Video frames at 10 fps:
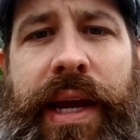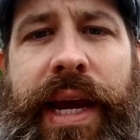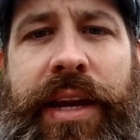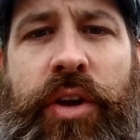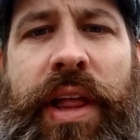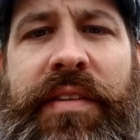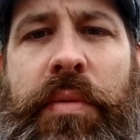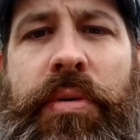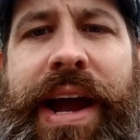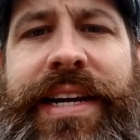and you'll have a
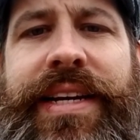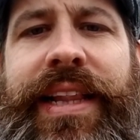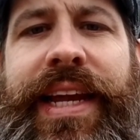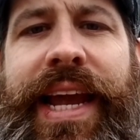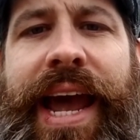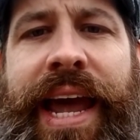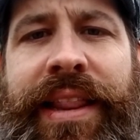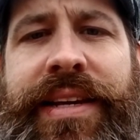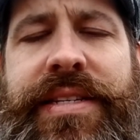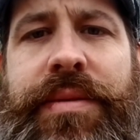practically
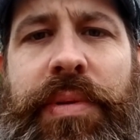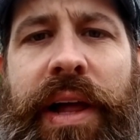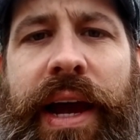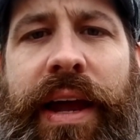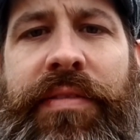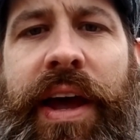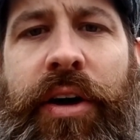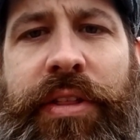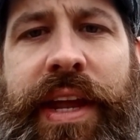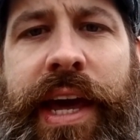endless supply of
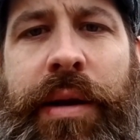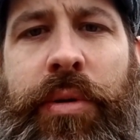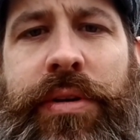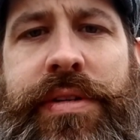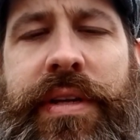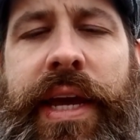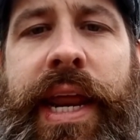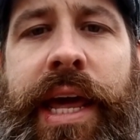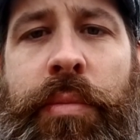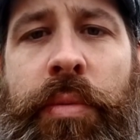healthy animals and
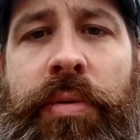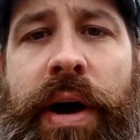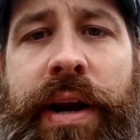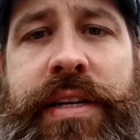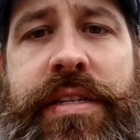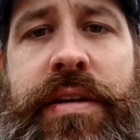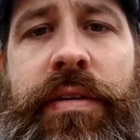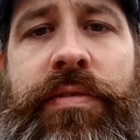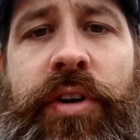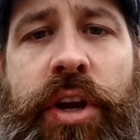animal products
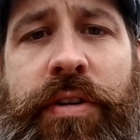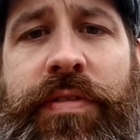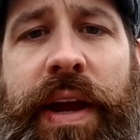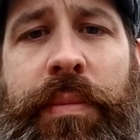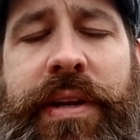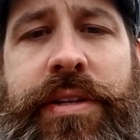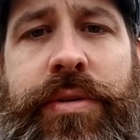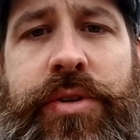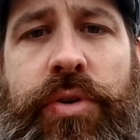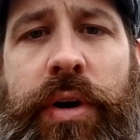for your family to
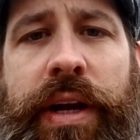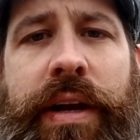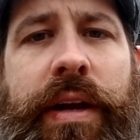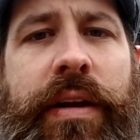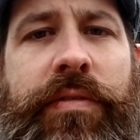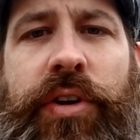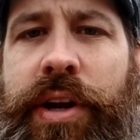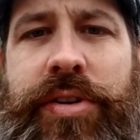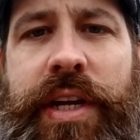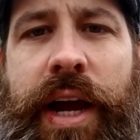enjoy for
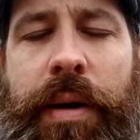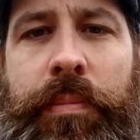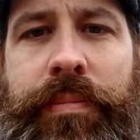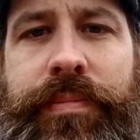years to come.